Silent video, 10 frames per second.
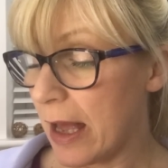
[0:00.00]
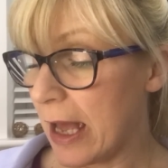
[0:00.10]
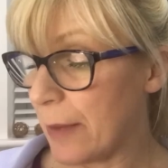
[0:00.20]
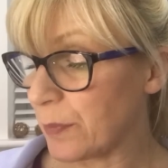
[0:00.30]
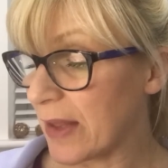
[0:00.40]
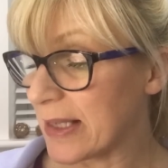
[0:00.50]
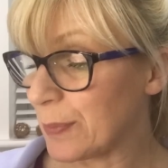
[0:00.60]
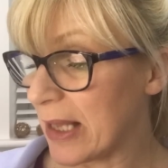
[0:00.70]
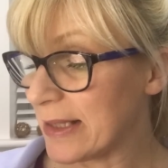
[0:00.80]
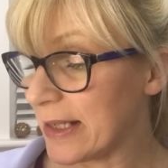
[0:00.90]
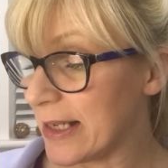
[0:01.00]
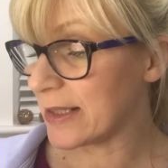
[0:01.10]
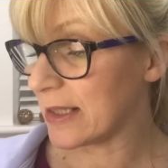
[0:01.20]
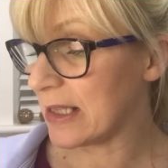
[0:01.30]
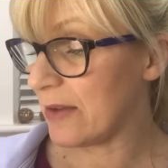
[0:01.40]
There's plenty
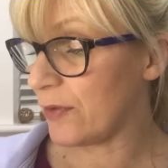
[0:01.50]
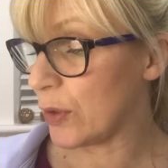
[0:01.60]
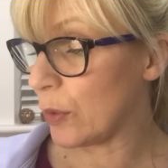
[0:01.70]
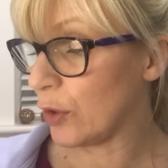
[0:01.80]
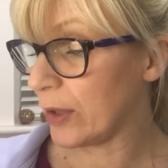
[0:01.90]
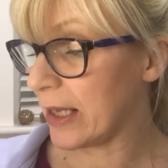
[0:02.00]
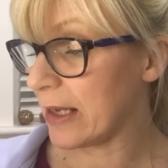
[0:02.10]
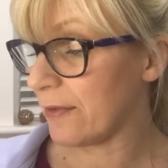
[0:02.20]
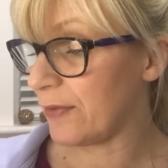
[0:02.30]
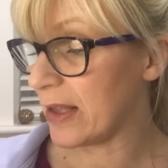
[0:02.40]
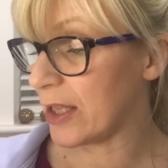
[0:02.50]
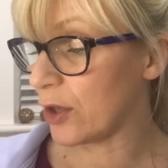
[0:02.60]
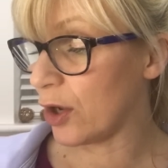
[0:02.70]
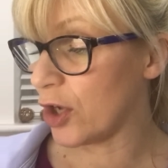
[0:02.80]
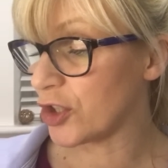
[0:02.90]
to leave you looking and feeling
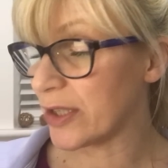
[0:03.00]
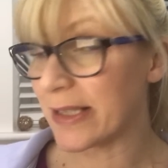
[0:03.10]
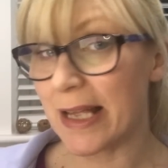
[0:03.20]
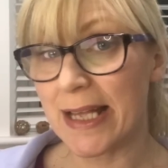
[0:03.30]
gorgeous